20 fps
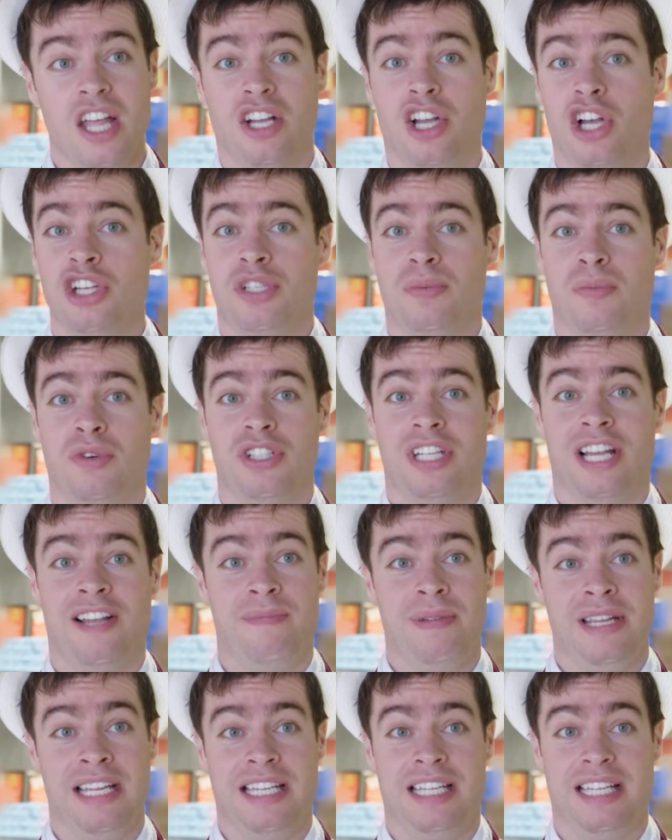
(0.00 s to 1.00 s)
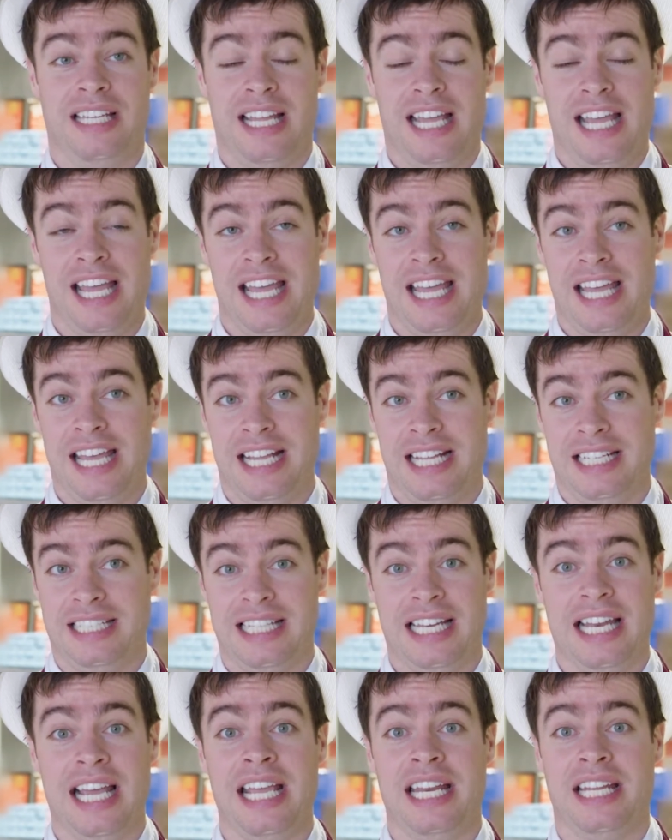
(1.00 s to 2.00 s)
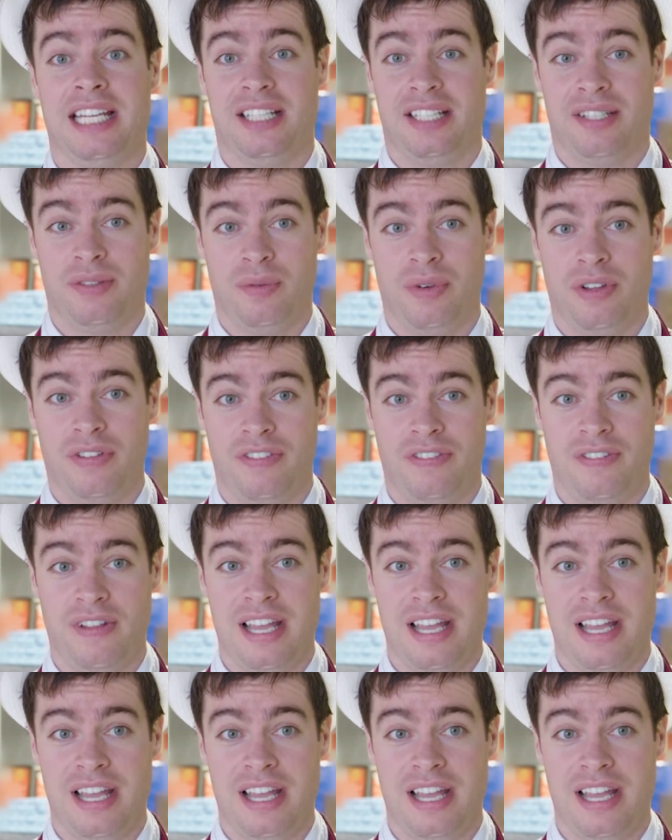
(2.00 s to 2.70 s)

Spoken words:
Customers have been delighted with